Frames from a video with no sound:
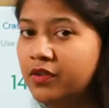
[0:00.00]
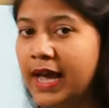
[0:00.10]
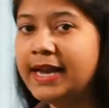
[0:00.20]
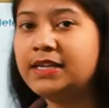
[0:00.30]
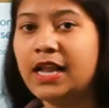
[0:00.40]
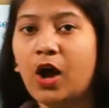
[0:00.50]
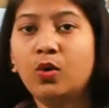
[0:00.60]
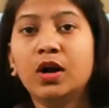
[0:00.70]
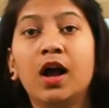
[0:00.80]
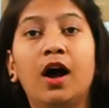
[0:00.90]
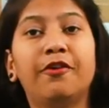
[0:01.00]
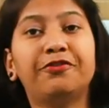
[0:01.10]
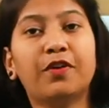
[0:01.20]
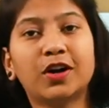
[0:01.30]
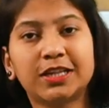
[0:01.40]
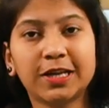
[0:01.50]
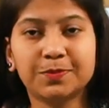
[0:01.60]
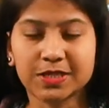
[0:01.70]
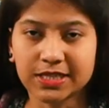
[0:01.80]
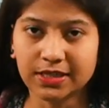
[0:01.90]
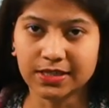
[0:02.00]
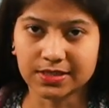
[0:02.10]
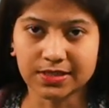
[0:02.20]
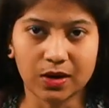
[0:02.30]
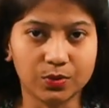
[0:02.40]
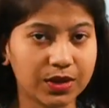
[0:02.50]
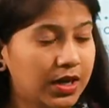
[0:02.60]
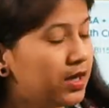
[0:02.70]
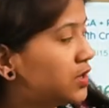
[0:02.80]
right now a 40% discount